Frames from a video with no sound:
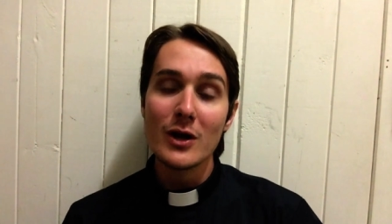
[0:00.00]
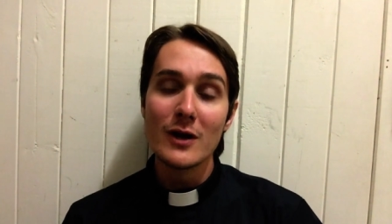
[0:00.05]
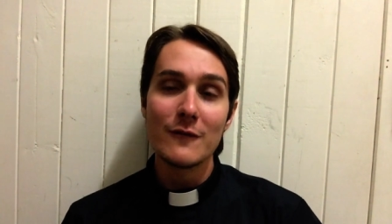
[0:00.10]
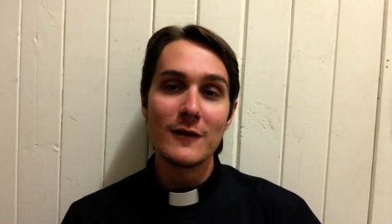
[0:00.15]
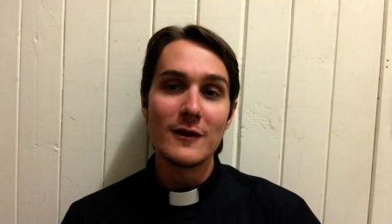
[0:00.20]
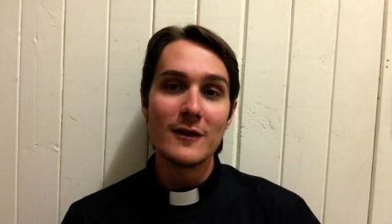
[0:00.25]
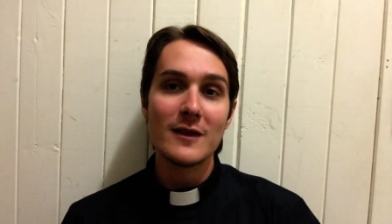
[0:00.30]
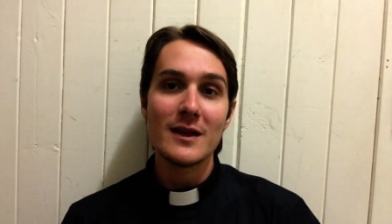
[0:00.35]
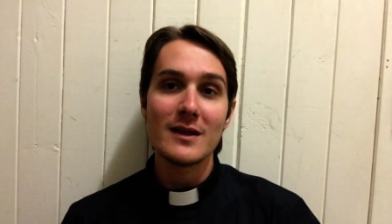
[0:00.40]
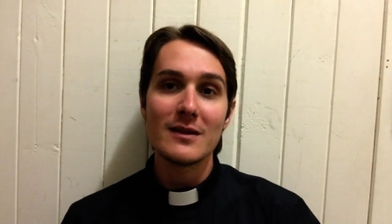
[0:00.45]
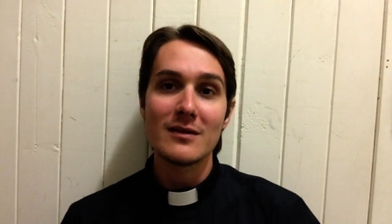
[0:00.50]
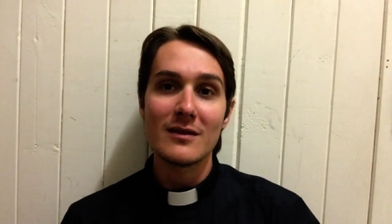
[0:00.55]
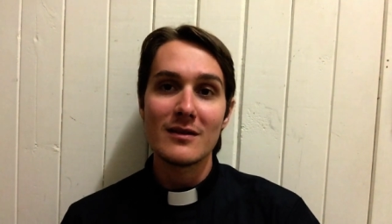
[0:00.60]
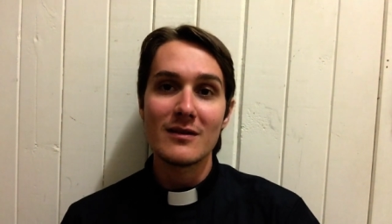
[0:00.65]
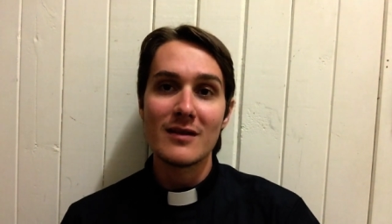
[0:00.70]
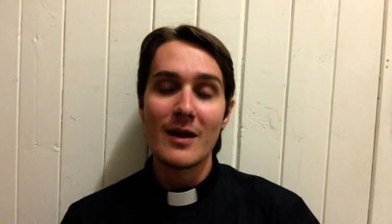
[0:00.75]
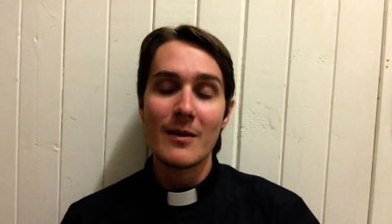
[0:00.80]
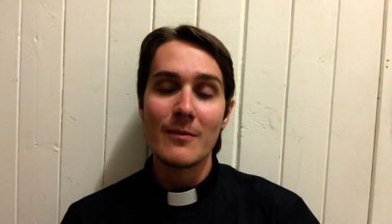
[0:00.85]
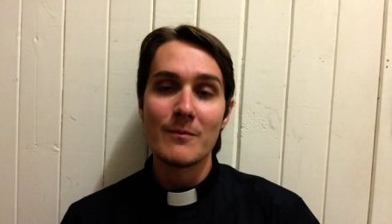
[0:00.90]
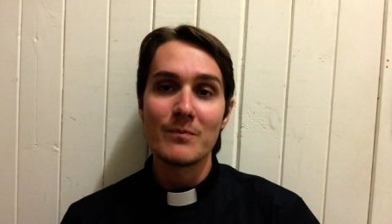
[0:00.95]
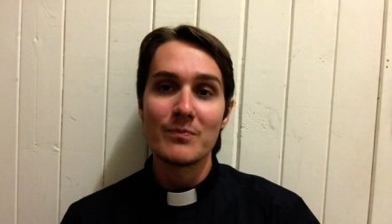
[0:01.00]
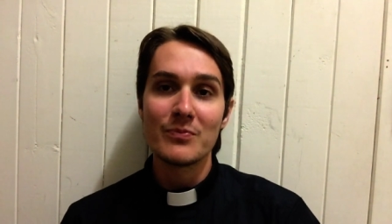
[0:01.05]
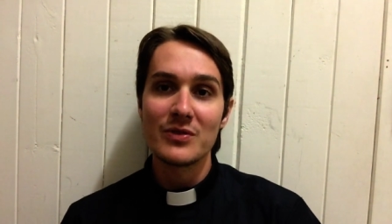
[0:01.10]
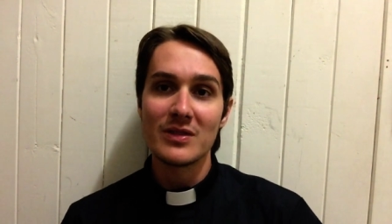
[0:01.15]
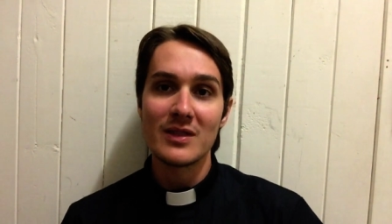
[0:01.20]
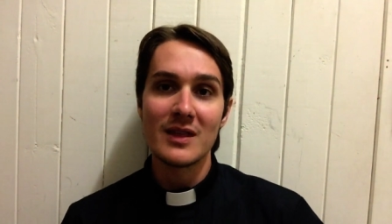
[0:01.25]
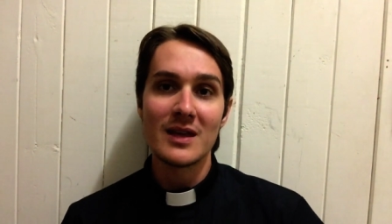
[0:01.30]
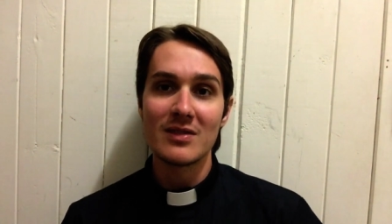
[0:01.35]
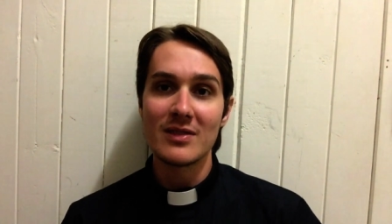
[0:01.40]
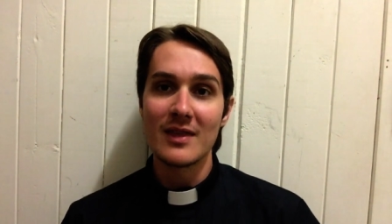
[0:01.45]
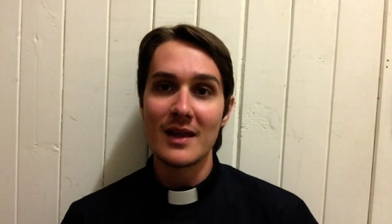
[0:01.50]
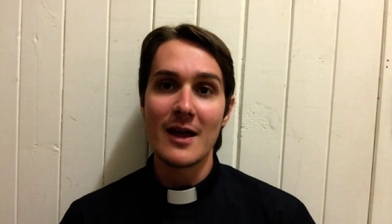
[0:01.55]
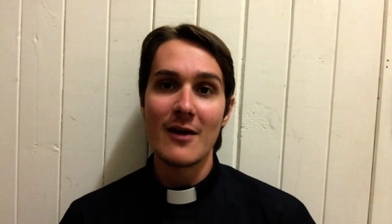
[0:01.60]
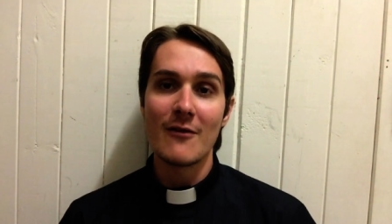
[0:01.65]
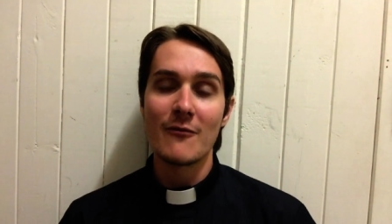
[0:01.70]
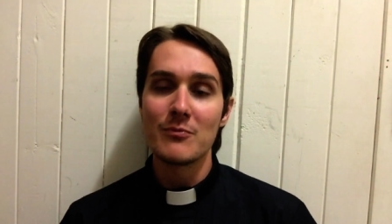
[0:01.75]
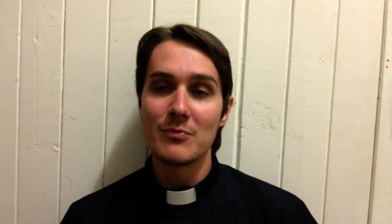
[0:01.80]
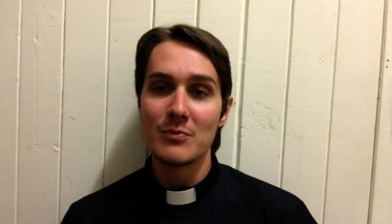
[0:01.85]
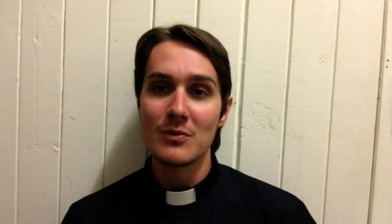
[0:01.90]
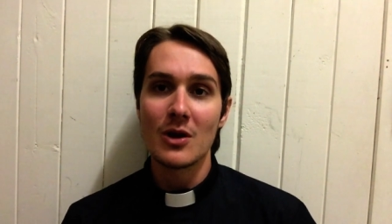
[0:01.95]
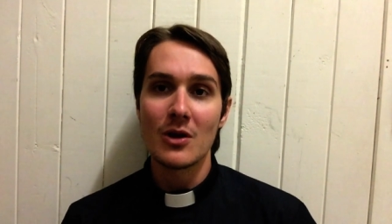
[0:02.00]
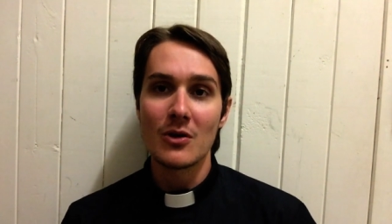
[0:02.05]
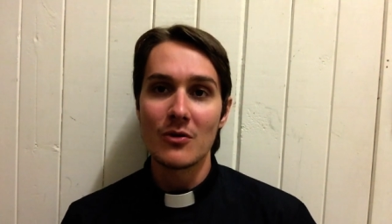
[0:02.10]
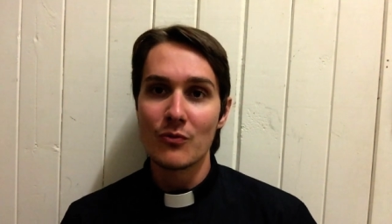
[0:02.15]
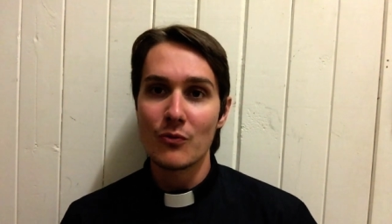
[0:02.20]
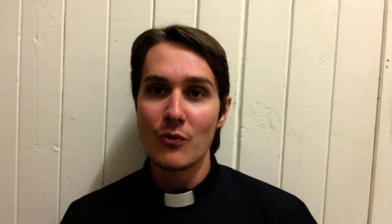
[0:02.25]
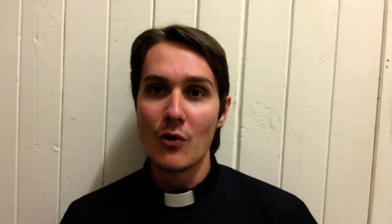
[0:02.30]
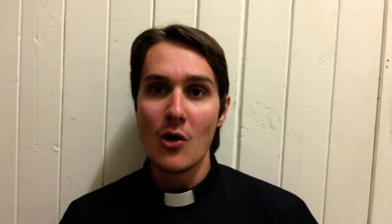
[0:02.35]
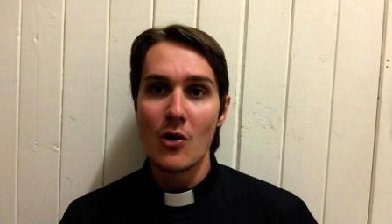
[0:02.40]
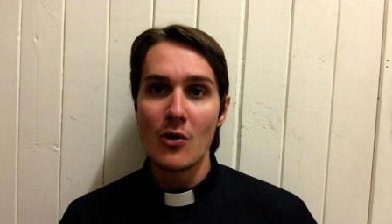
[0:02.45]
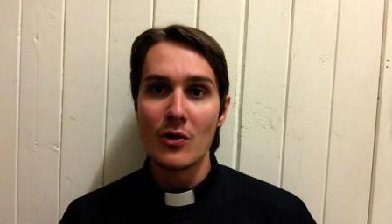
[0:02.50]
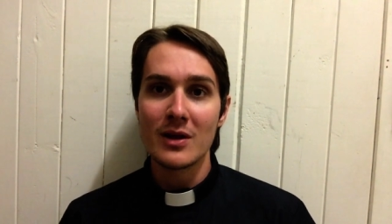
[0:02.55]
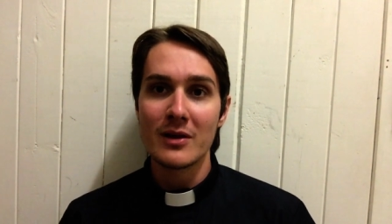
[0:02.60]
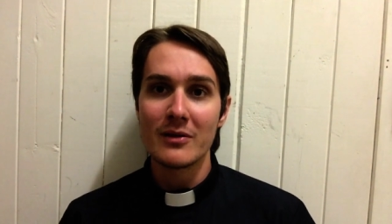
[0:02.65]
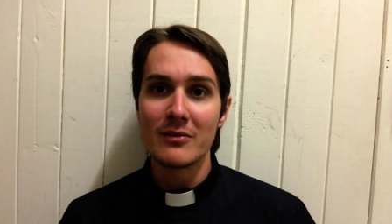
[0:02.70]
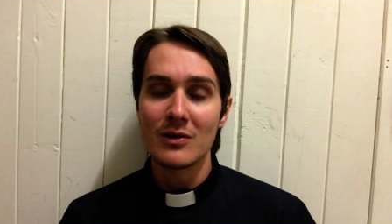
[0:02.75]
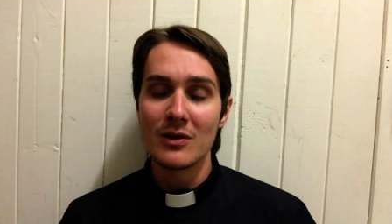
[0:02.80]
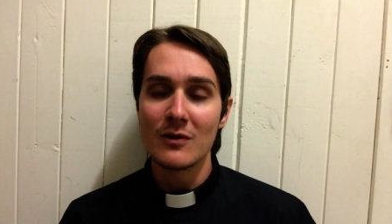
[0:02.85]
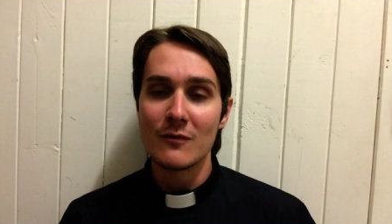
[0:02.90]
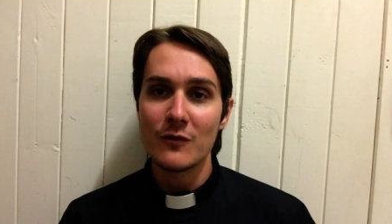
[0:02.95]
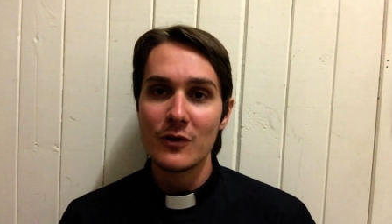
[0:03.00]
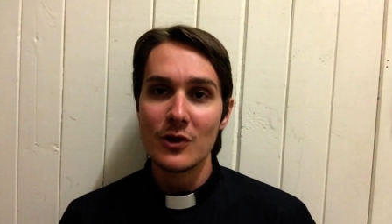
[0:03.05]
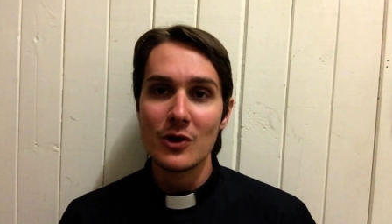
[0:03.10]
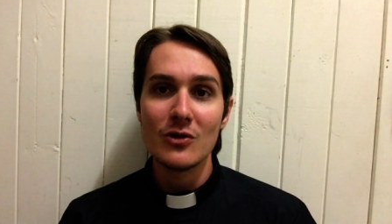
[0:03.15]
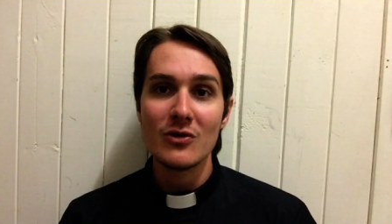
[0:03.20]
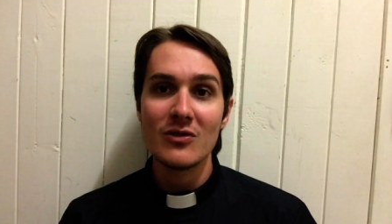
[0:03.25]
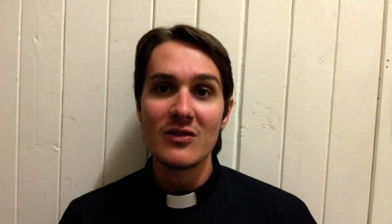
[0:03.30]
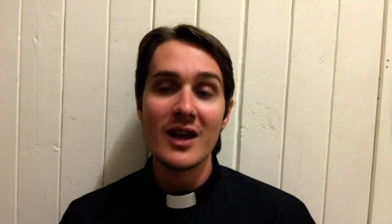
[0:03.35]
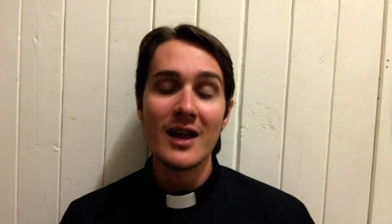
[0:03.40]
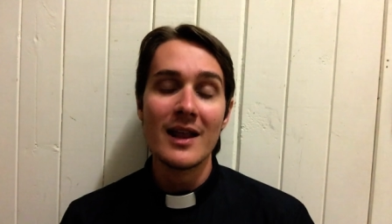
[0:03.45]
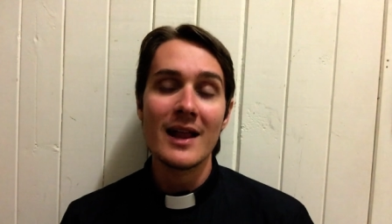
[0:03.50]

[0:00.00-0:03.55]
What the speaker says: if you think there's something that I've got wrong and confused here.